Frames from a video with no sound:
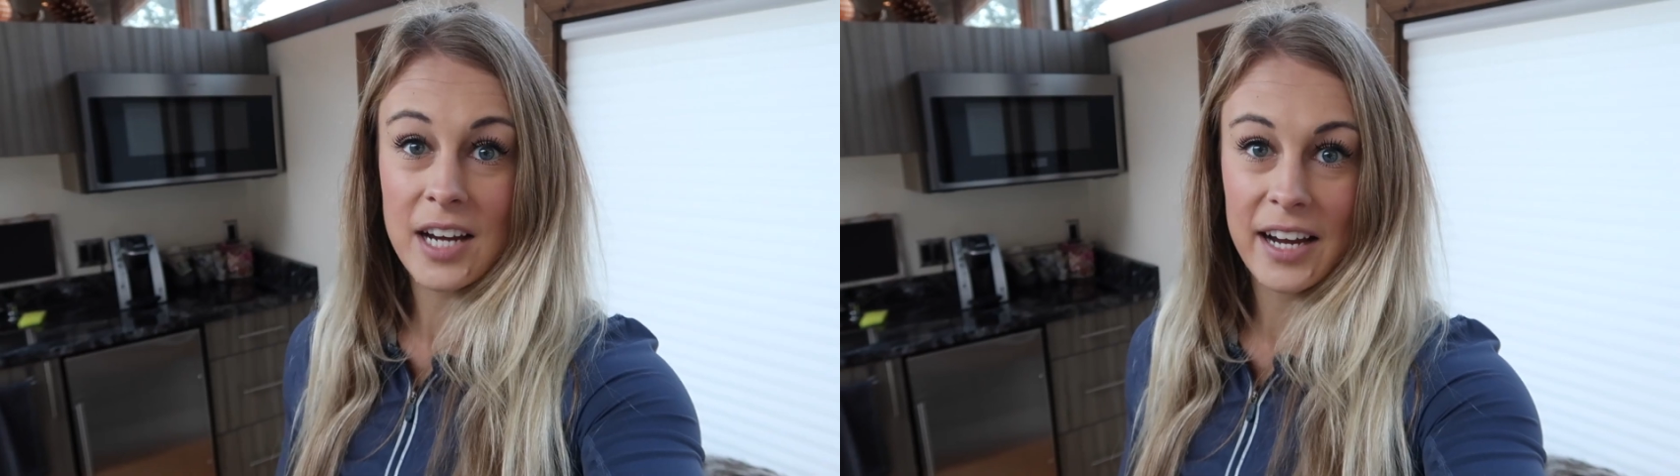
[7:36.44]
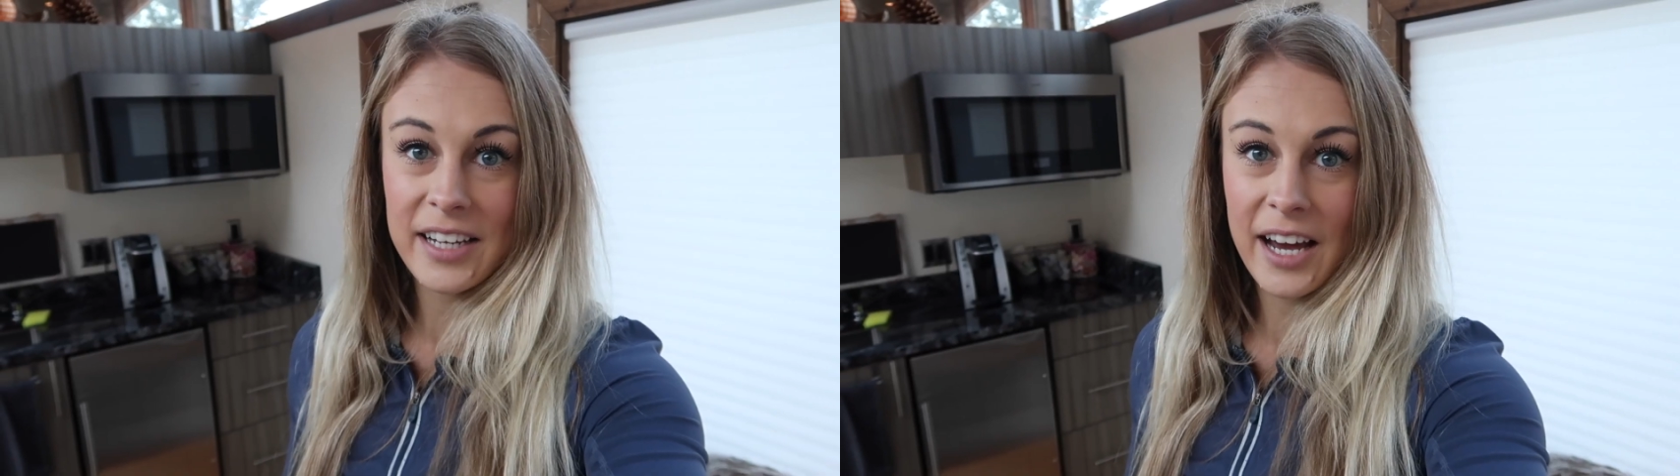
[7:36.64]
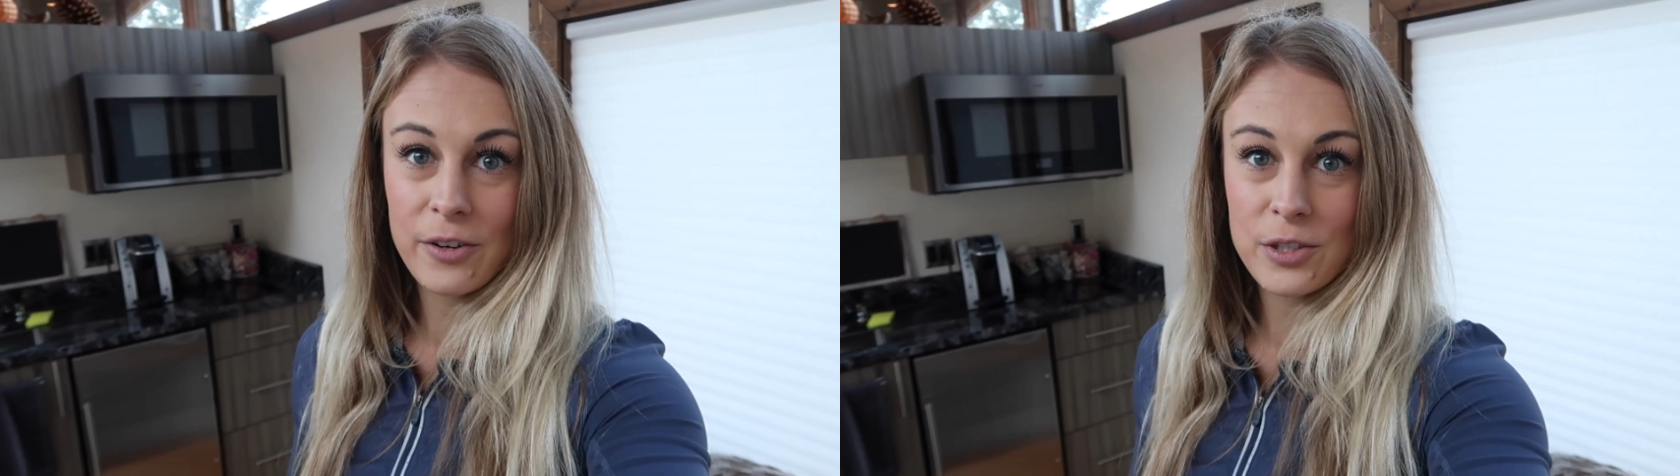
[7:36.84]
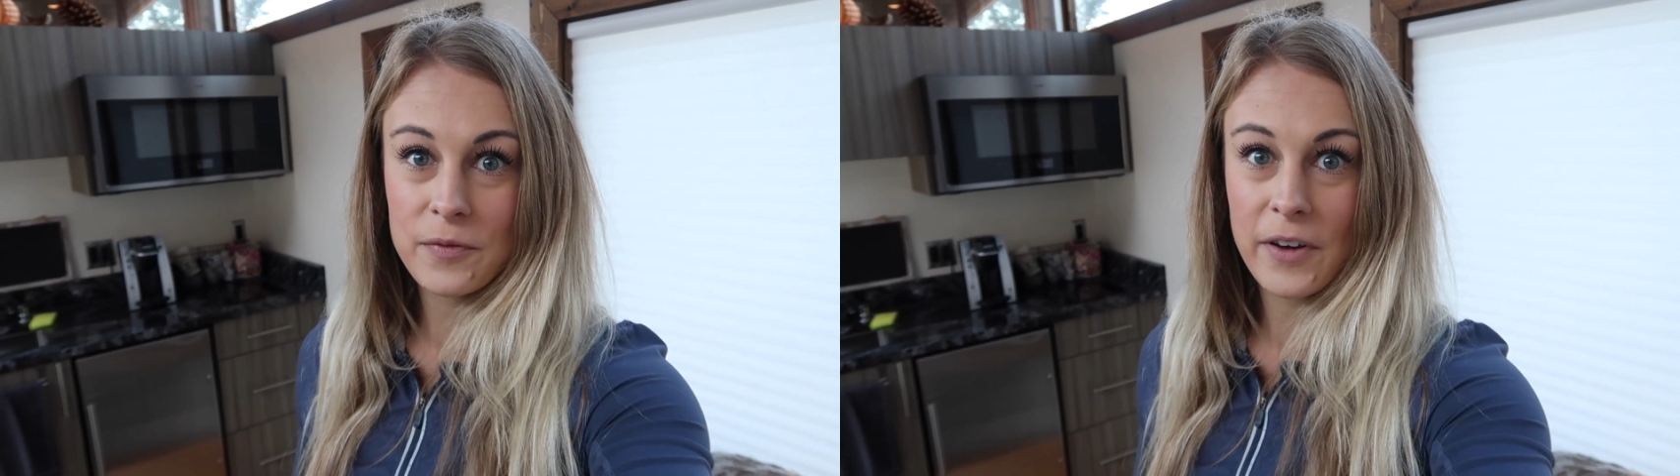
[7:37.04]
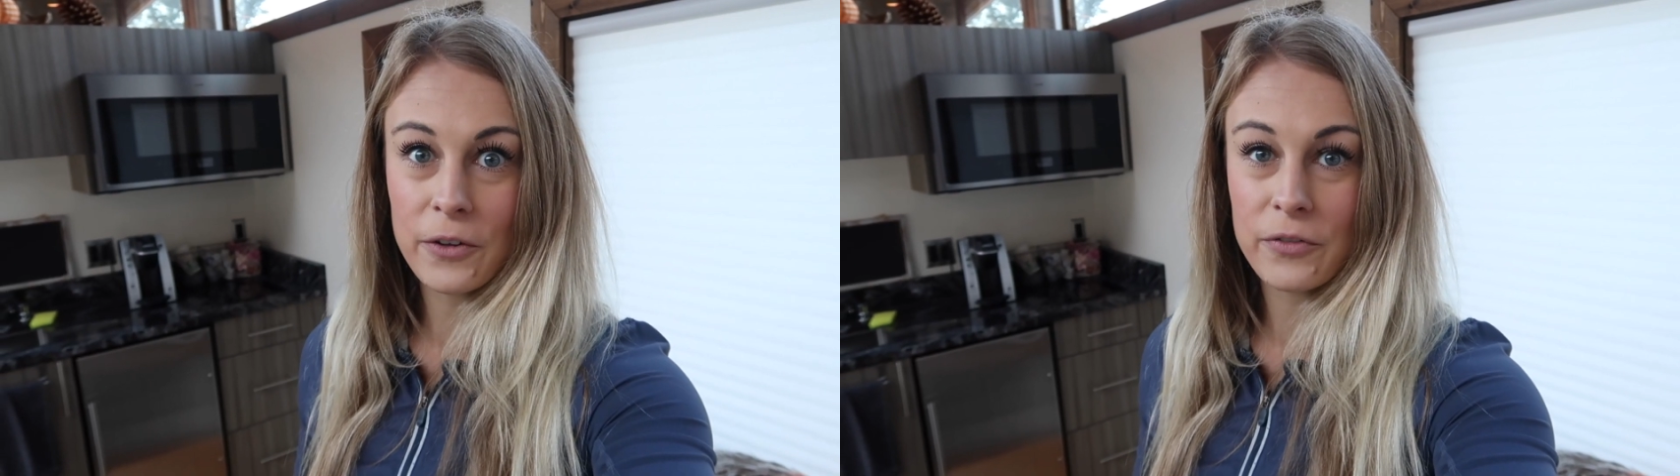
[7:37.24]
tiny house
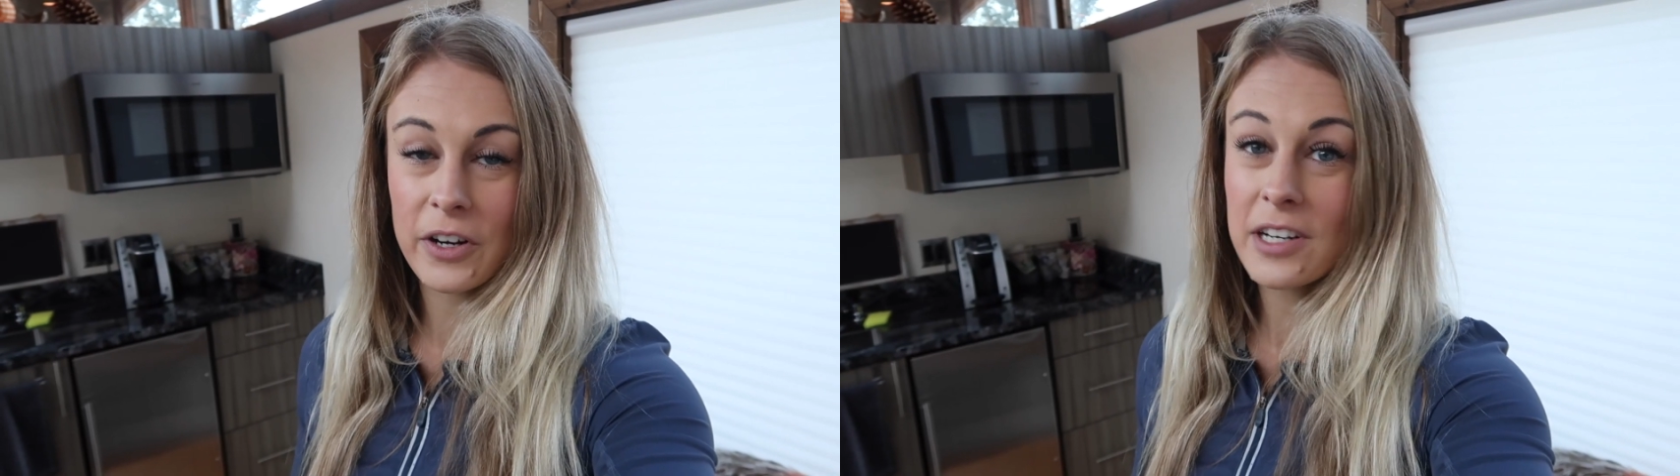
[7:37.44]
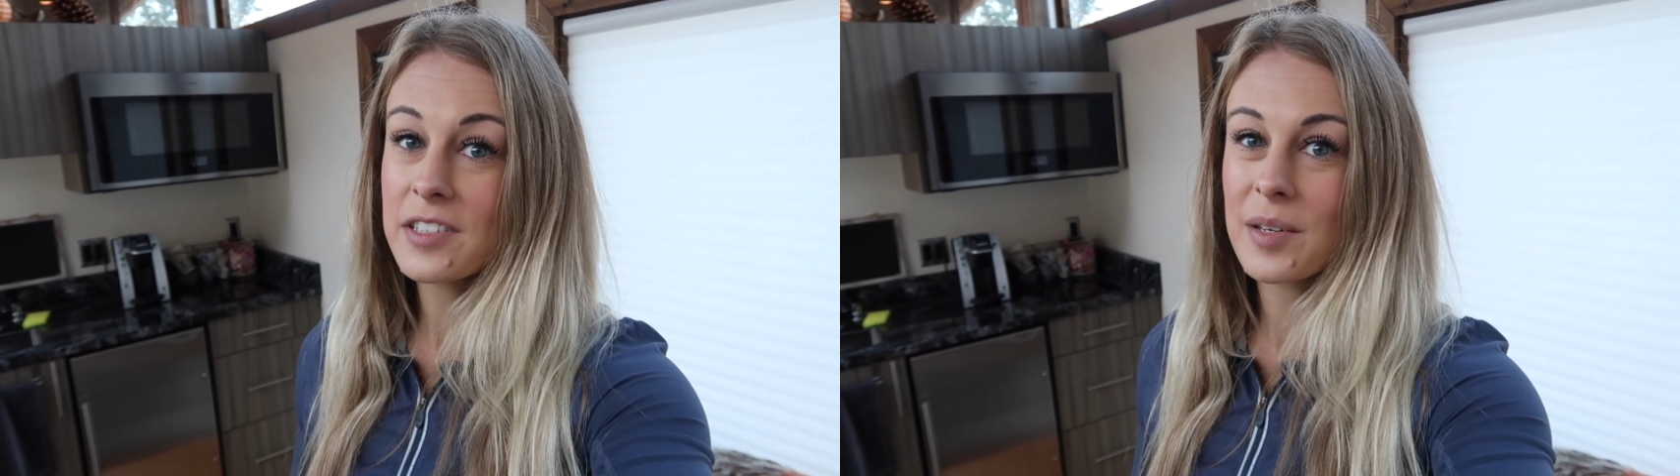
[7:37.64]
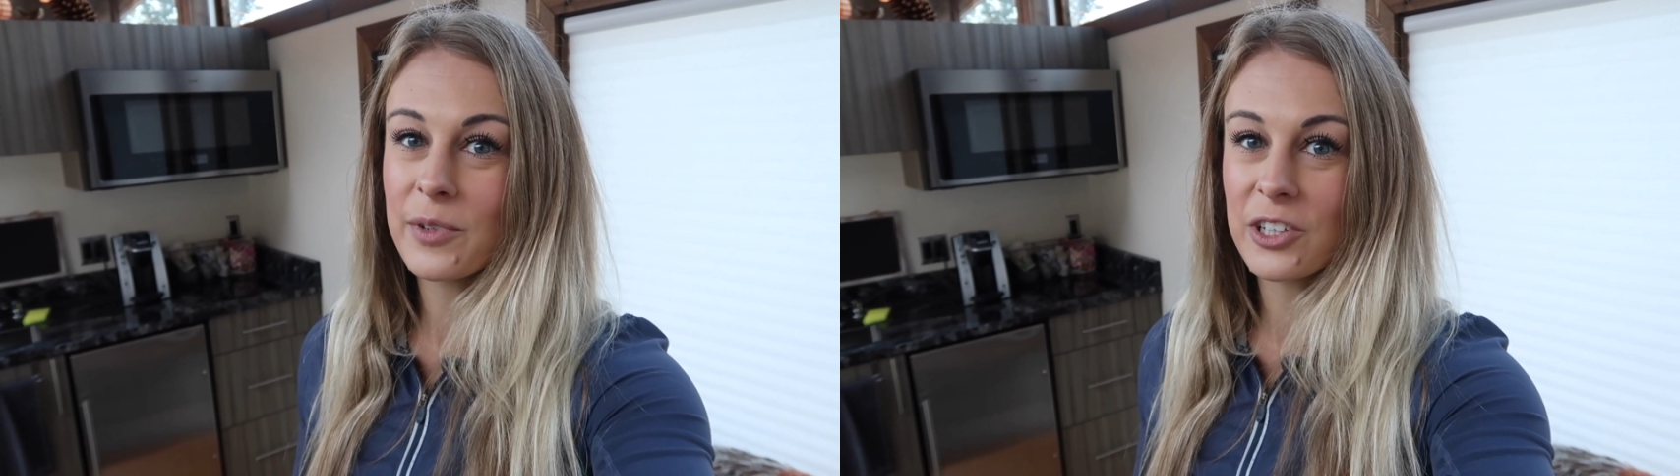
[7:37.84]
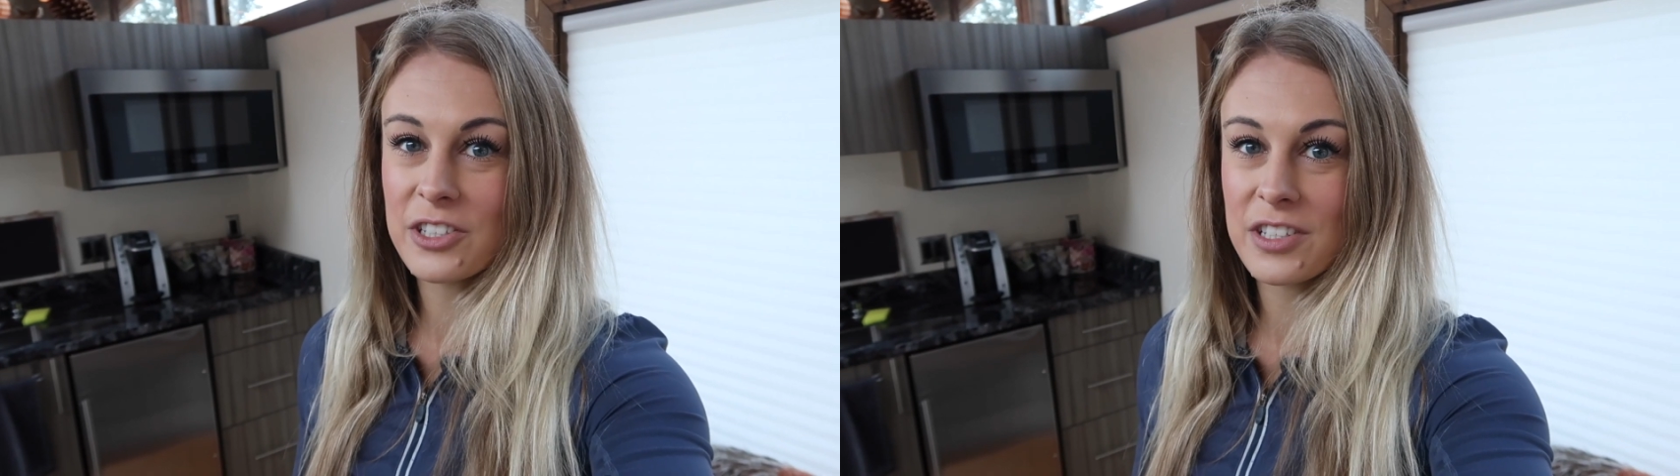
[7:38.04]
felt very similar